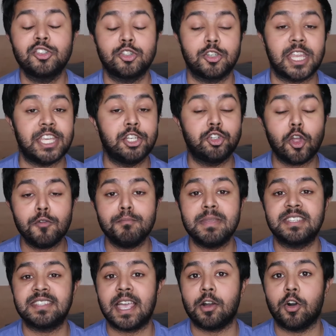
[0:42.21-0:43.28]
so that you don't
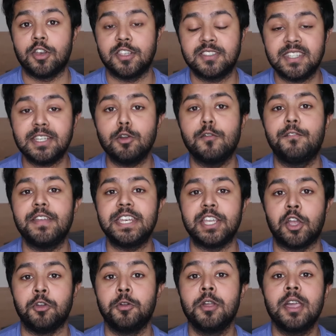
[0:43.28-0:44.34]
miss out on a single
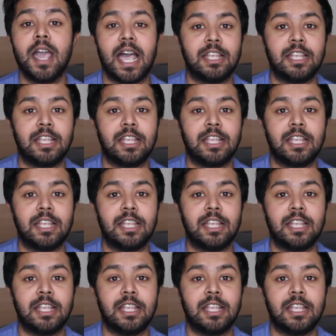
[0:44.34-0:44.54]
video